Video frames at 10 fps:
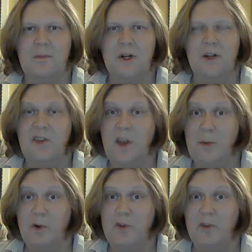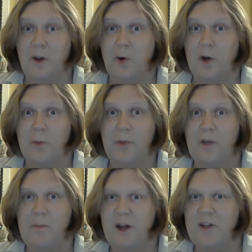Sam wants to know how being
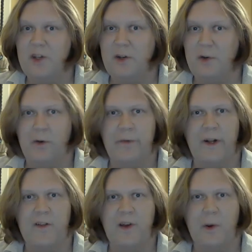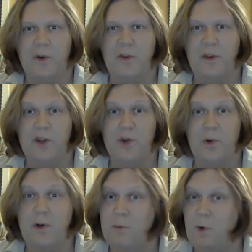bigender affects our sexual
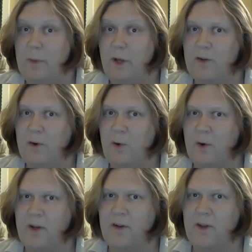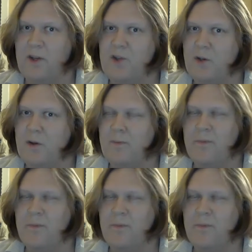and romantic orientation,